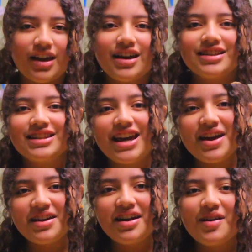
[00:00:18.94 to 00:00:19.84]

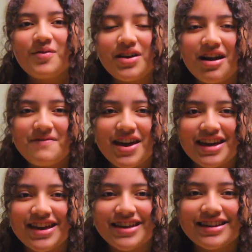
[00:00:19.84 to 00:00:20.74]
today we are
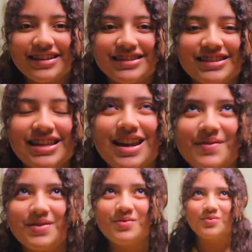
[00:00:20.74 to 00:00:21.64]
making
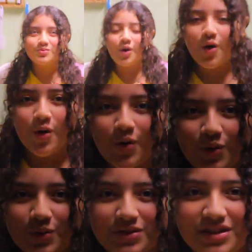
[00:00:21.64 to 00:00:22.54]
cinnamon
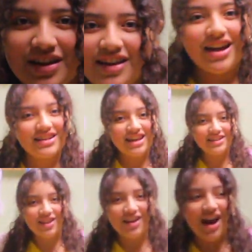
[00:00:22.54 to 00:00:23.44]
rolls. And it takes a
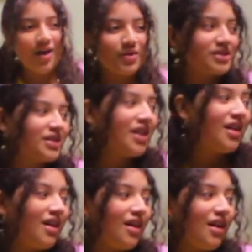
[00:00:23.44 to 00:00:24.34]
lot of hours.
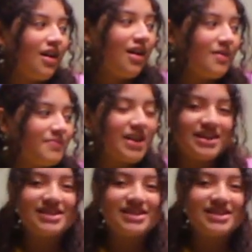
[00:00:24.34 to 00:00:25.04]
It is